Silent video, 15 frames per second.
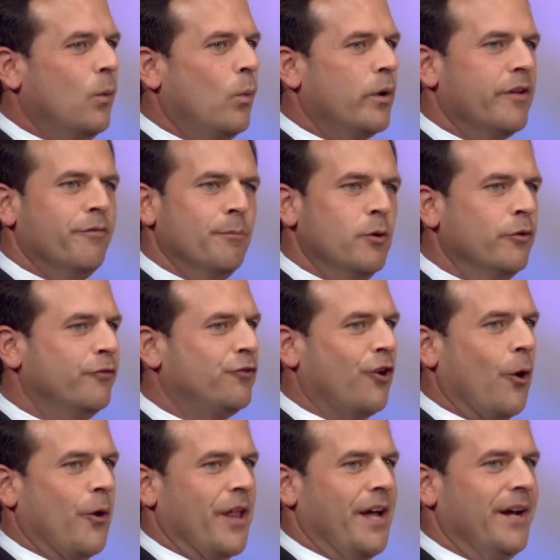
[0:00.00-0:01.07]
would have moved
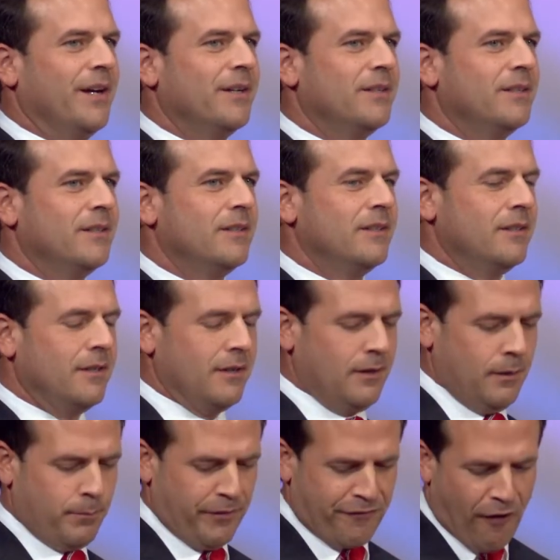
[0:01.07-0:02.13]
Jonah,
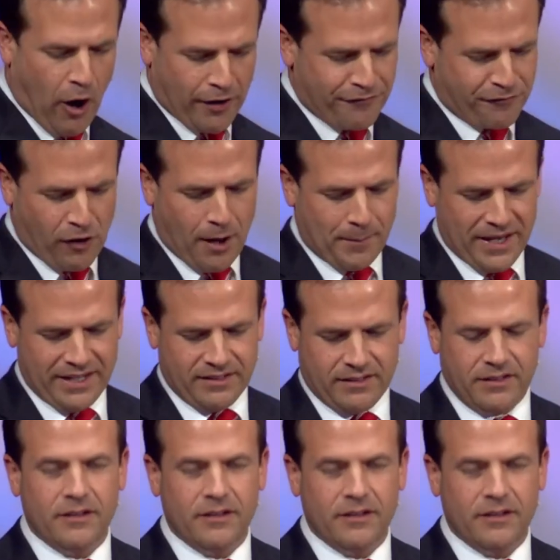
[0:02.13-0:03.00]
but far from it.